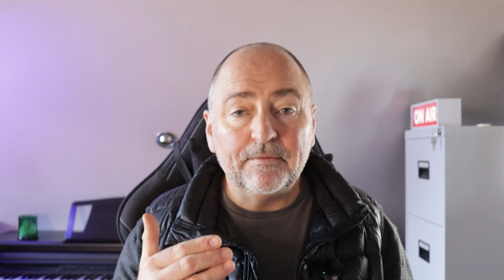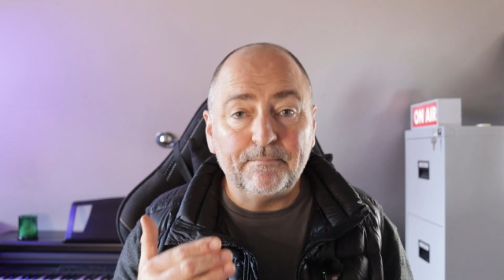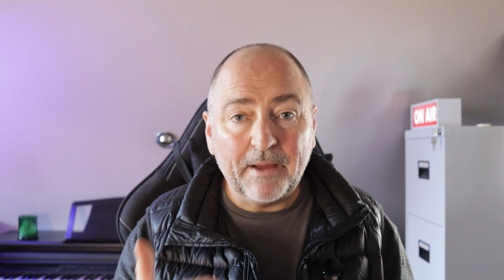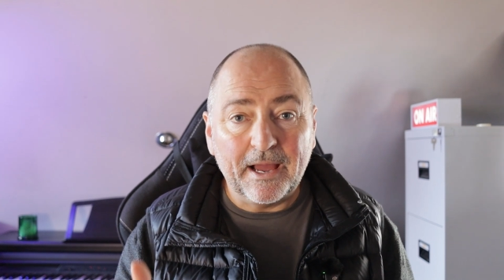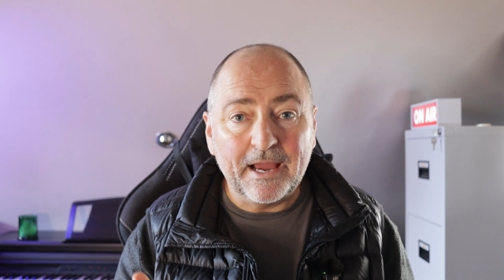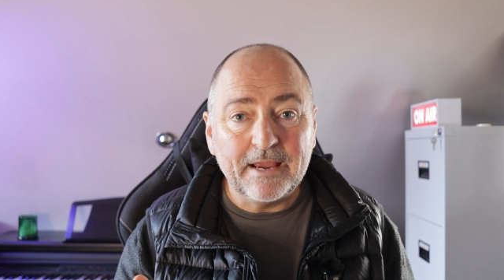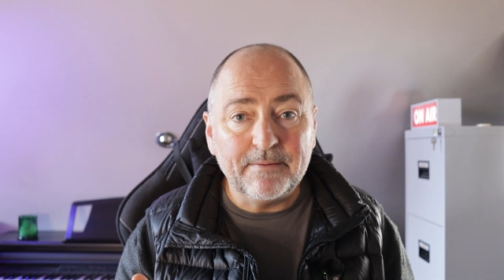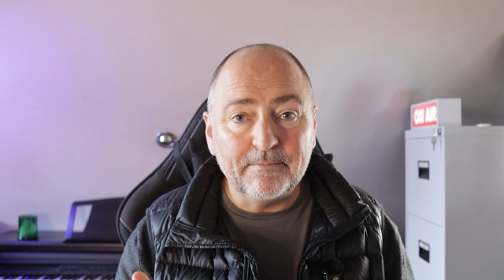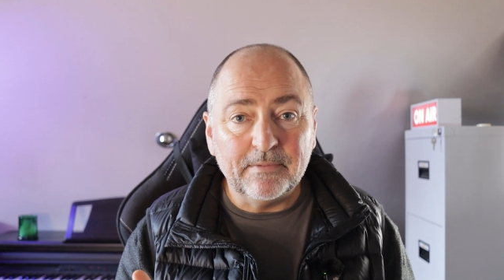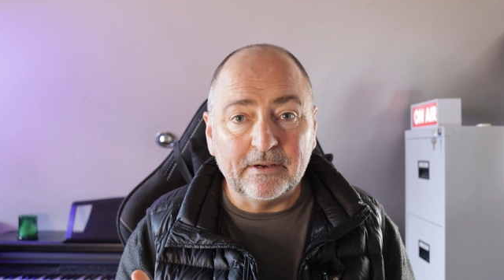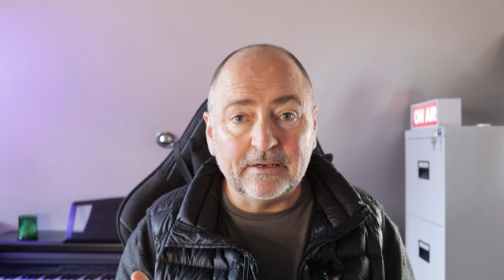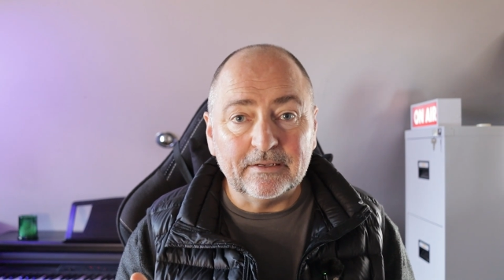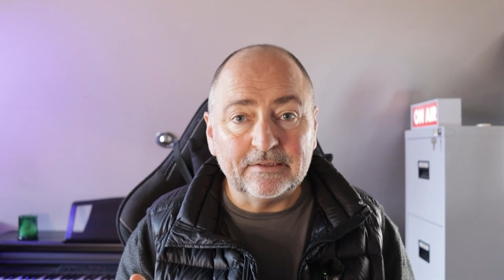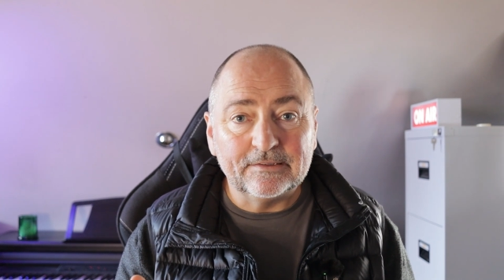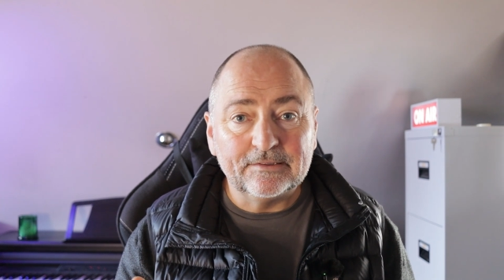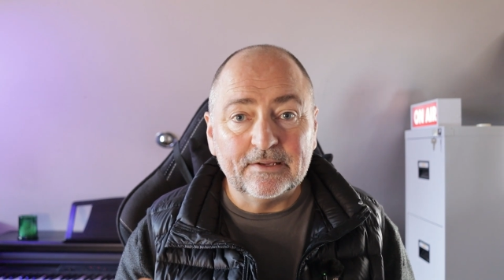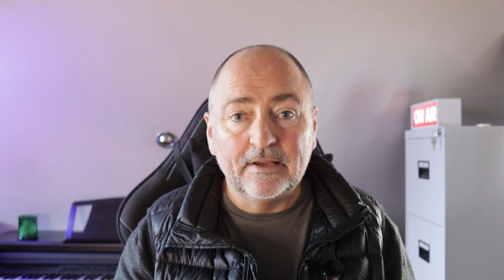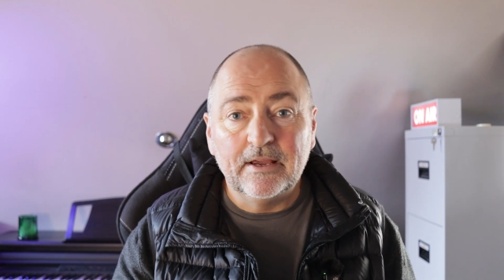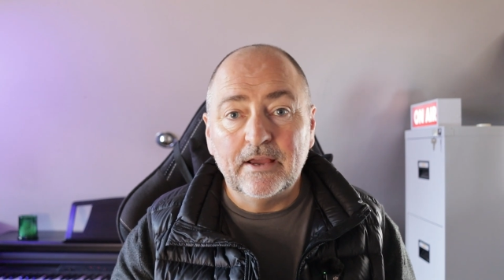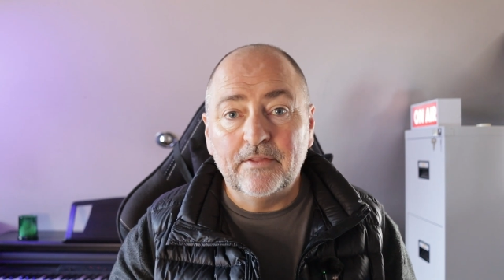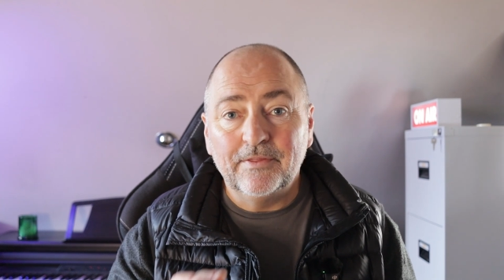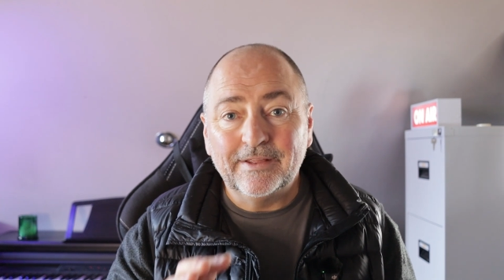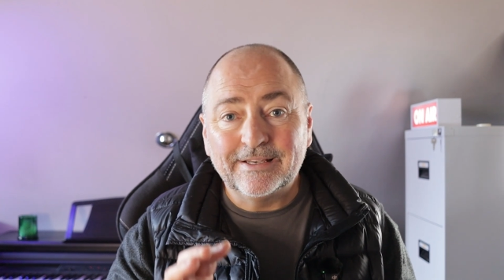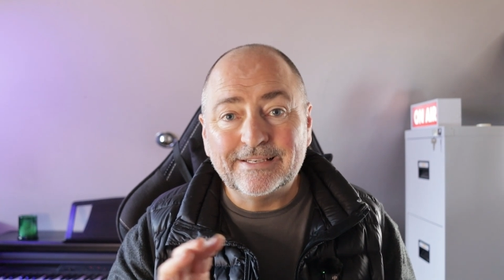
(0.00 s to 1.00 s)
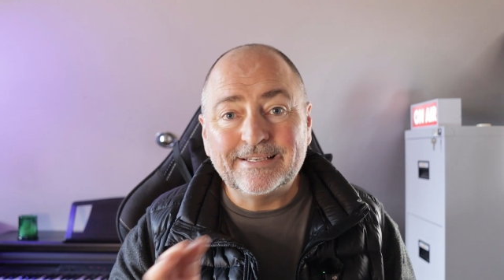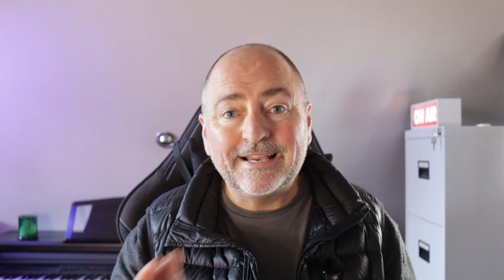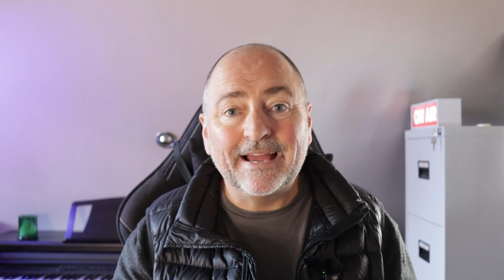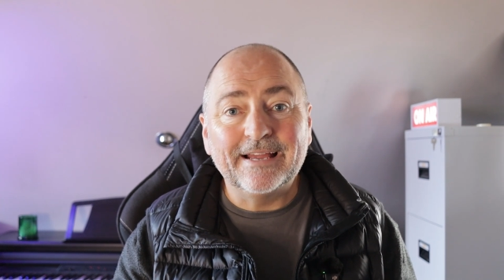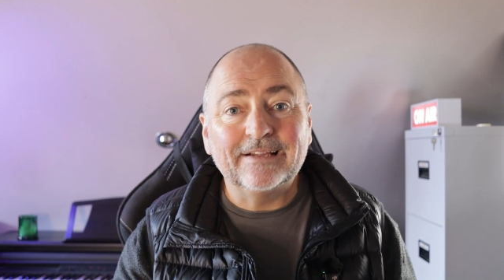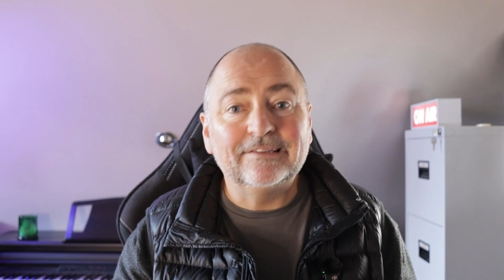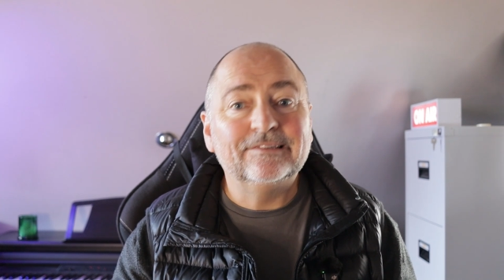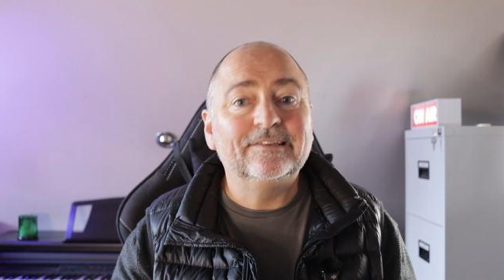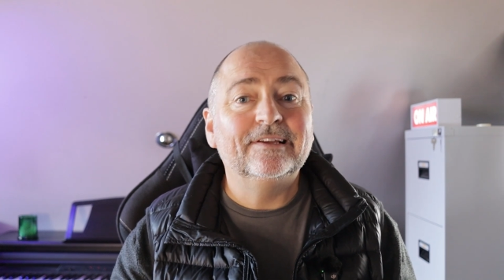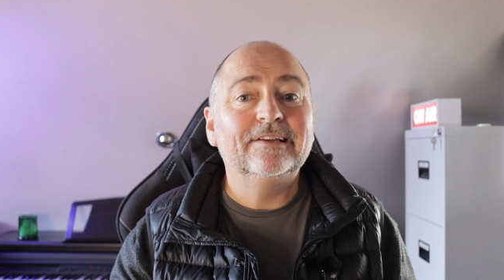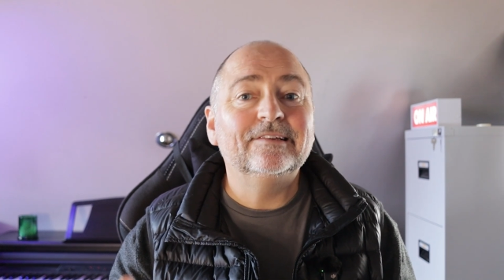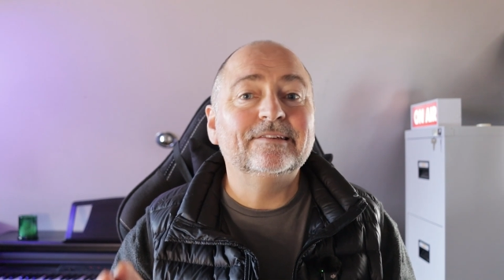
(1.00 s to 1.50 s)
payments, the
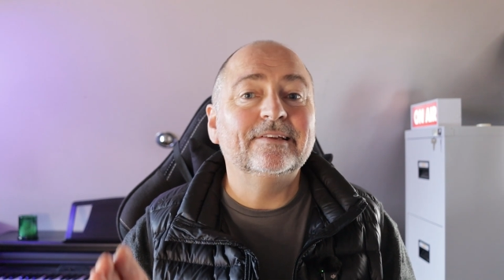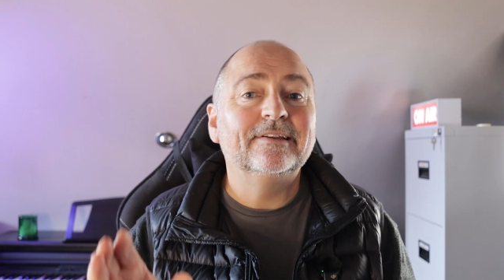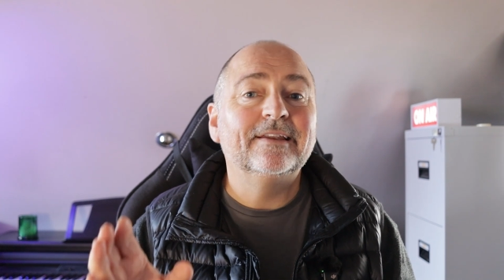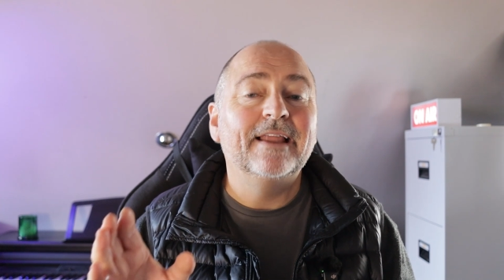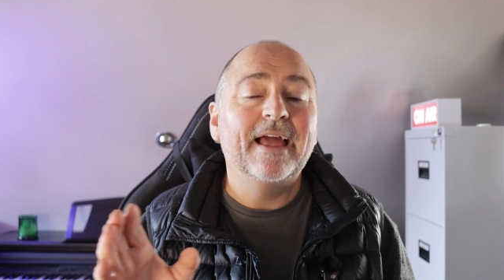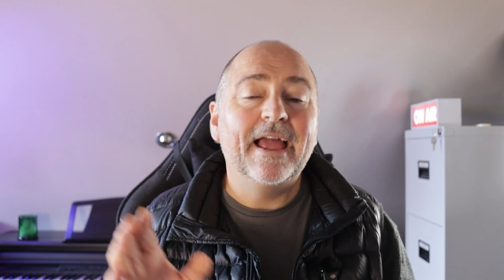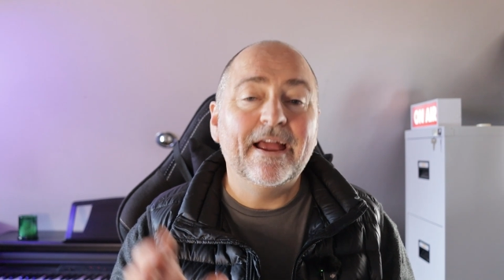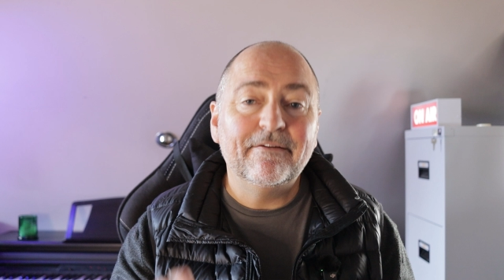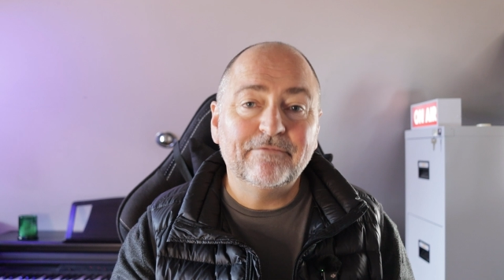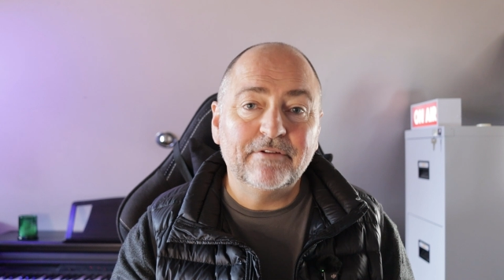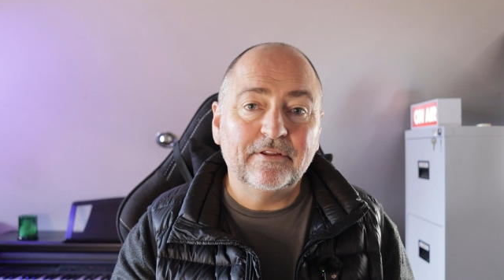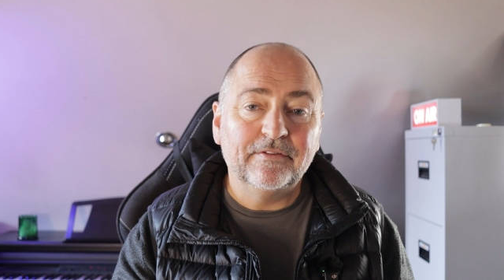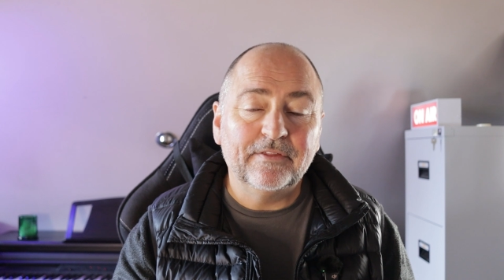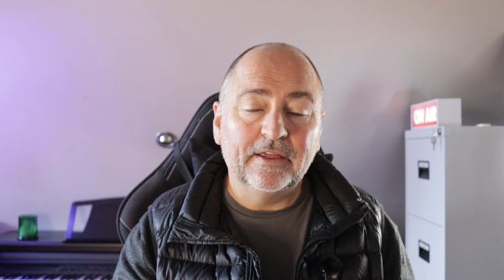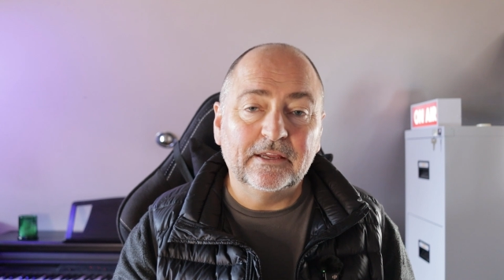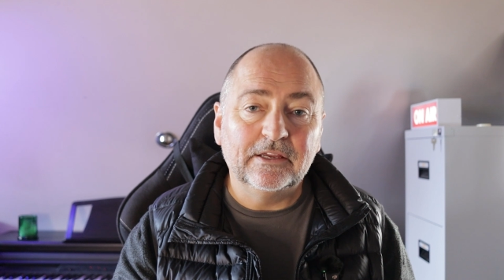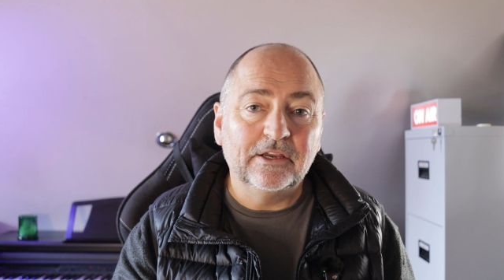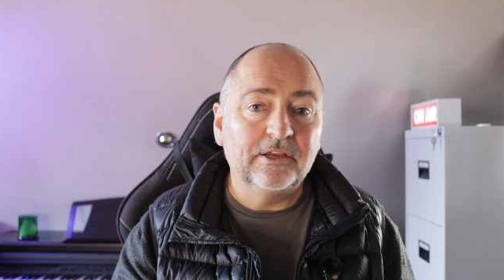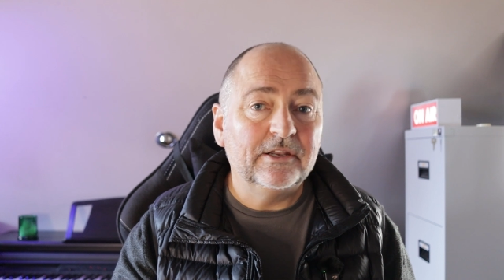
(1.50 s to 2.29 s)
taxes, and everything.